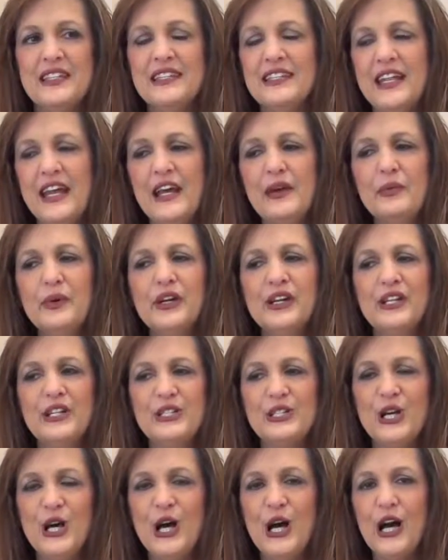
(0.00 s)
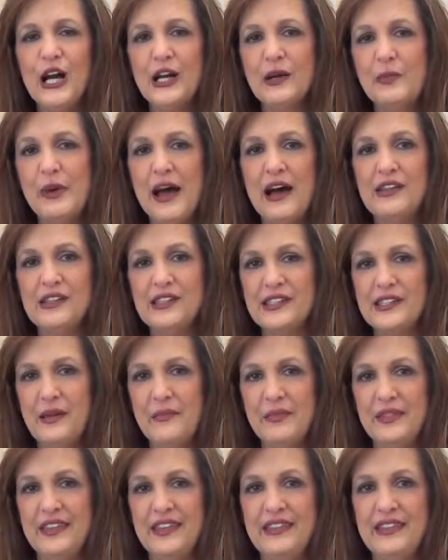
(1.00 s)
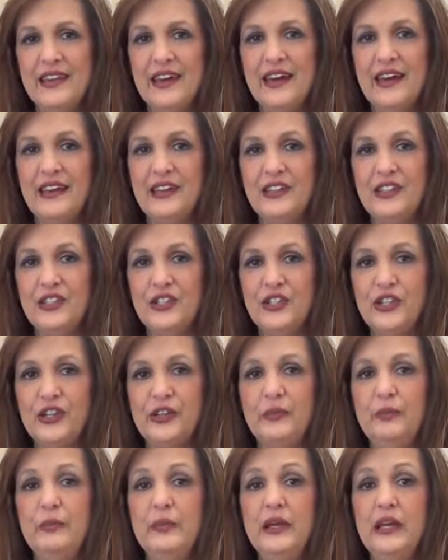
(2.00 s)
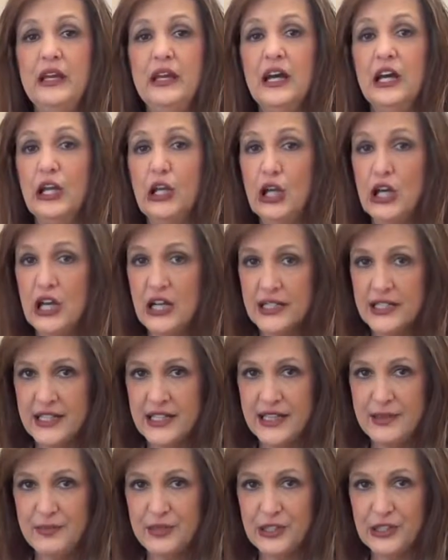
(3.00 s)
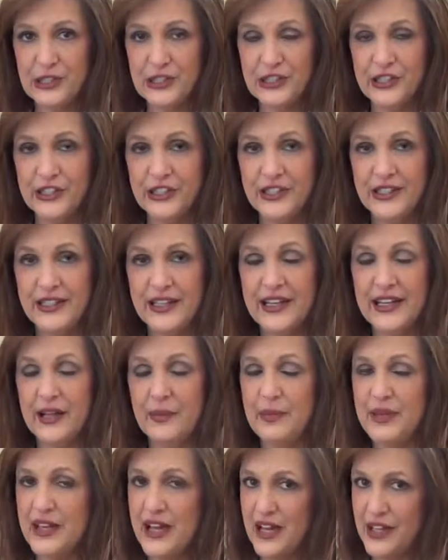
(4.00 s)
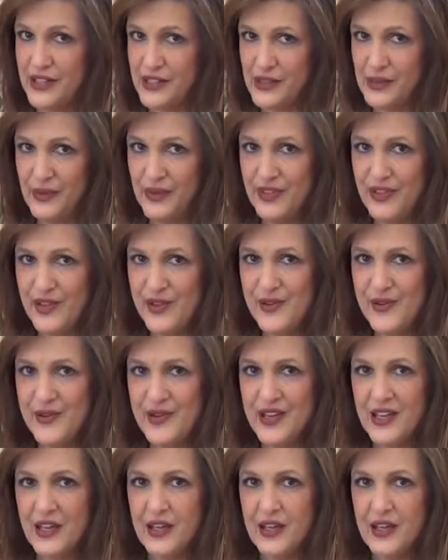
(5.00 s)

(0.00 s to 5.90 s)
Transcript: Today we're going to talk about something that took me a long time to learn, and I'll be honest with you,